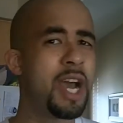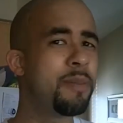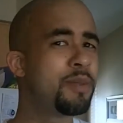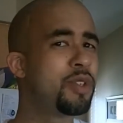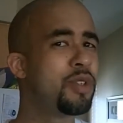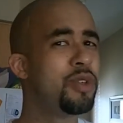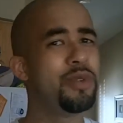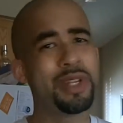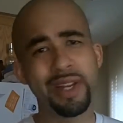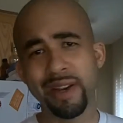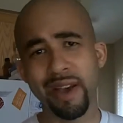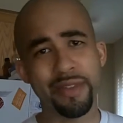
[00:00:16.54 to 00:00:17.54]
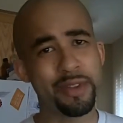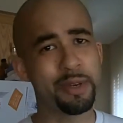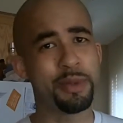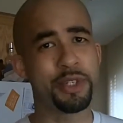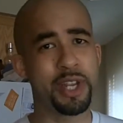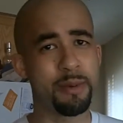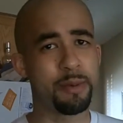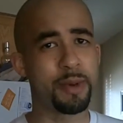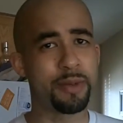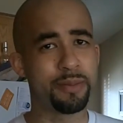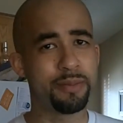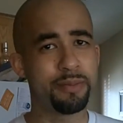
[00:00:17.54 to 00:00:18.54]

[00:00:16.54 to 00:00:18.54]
Absolutely nothing to be ashamed about.